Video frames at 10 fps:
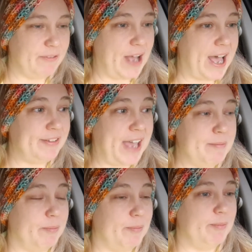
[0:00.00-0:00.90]
I've
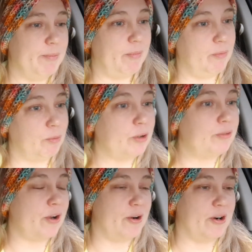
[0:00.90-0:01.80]
came real
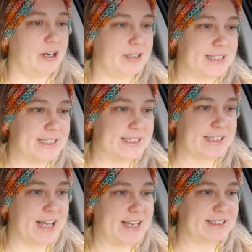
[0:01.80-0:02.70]
far since
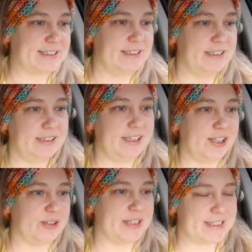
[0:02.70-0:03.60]
last
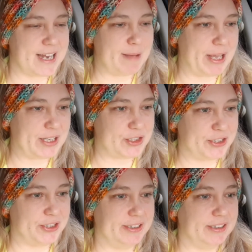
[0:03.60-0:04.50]
year, this time last year.